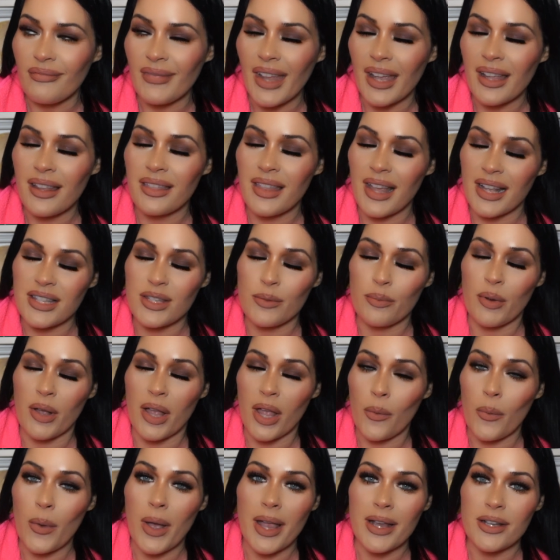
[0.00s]
that's
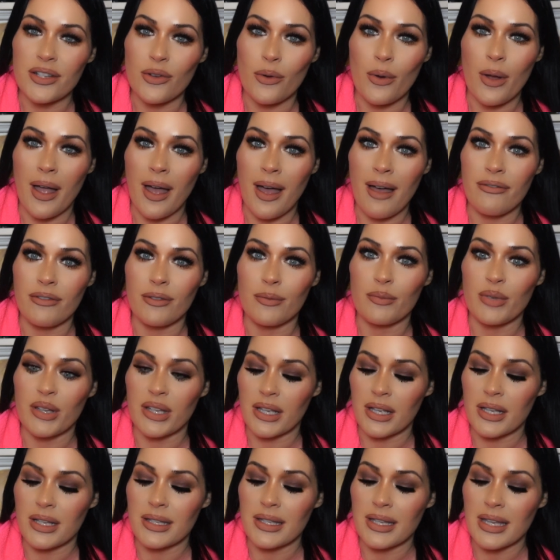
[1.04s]
probably why I don't have them,
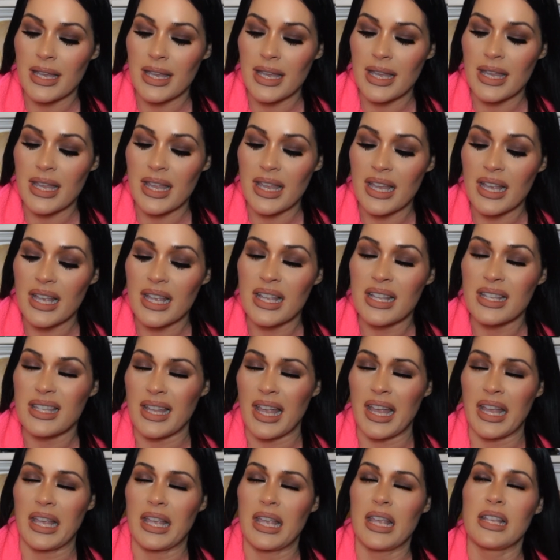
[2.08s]
because he is
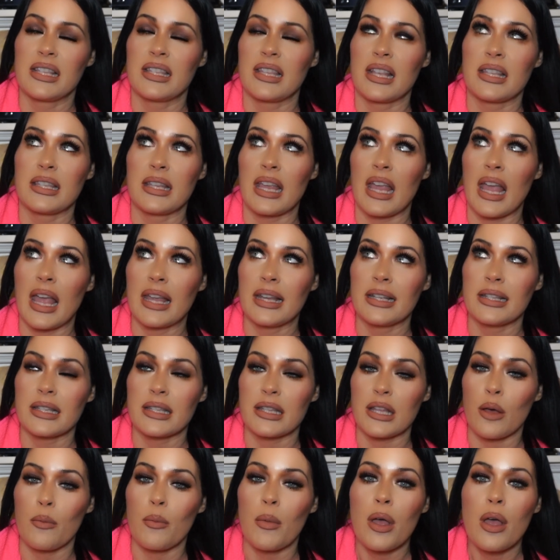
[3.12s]
like, he says he hates
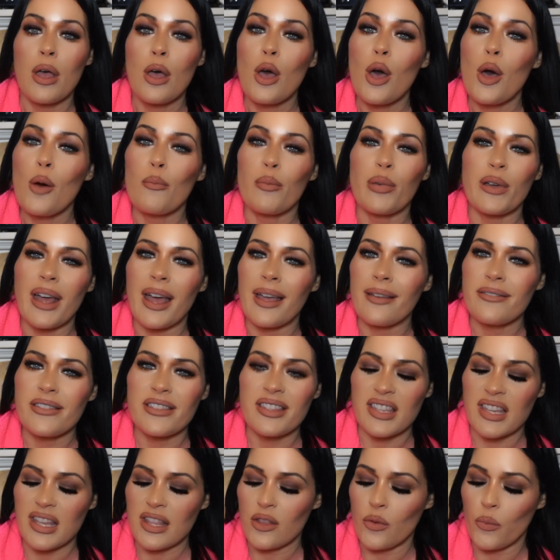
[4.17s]
them. But I've
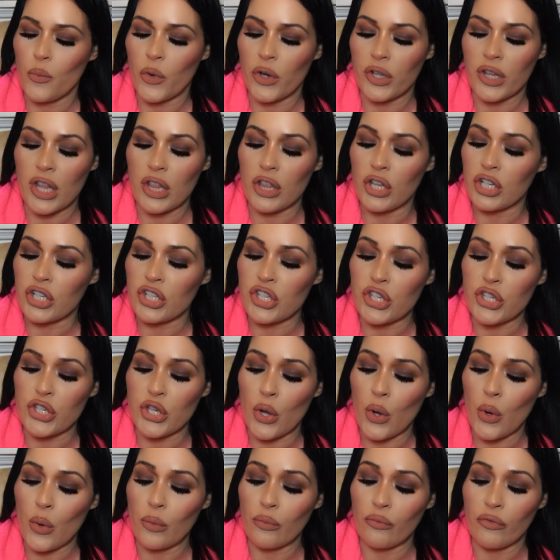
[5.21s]
seen them where they look
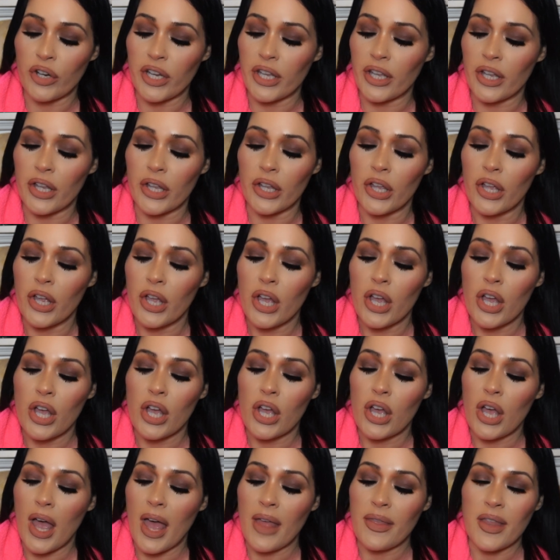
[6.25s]
so real
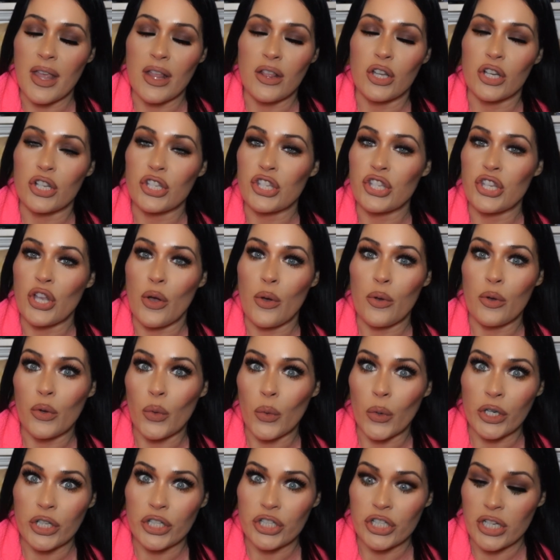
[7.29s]
and they look so
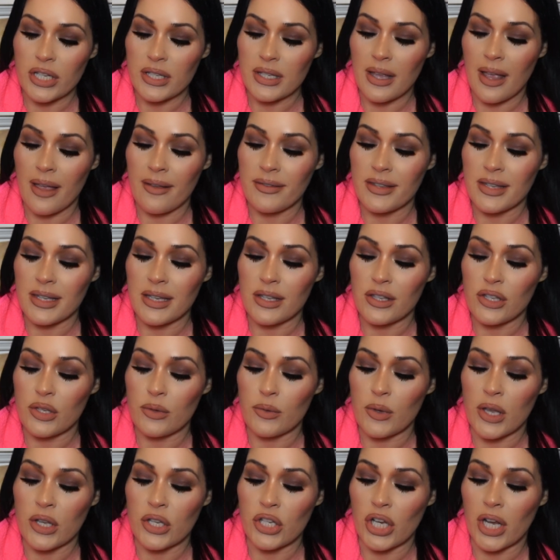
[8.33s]
gorgeous. I've seen
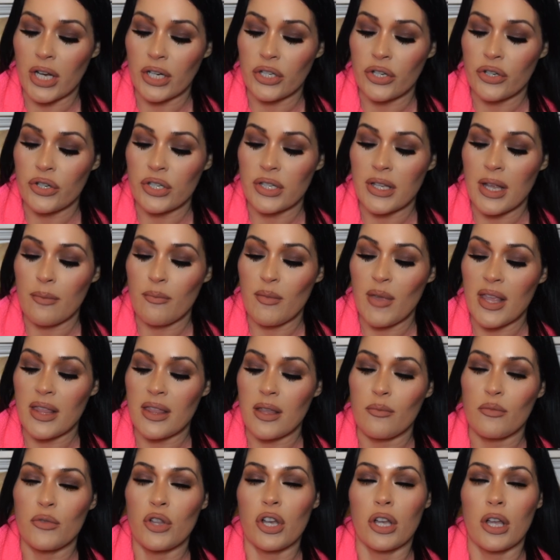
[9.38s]
injectors that make
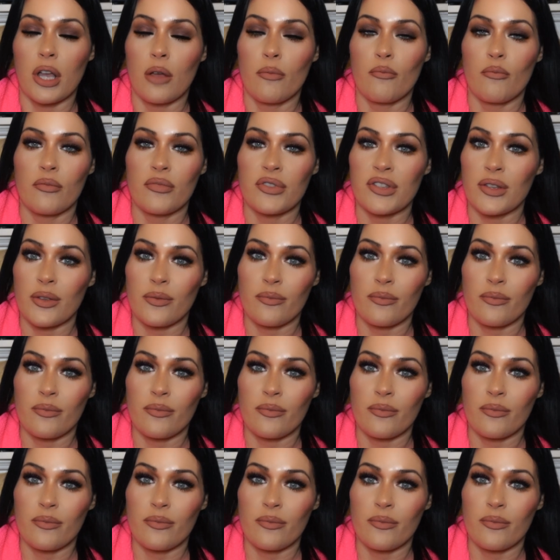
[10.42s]
them look, um, so,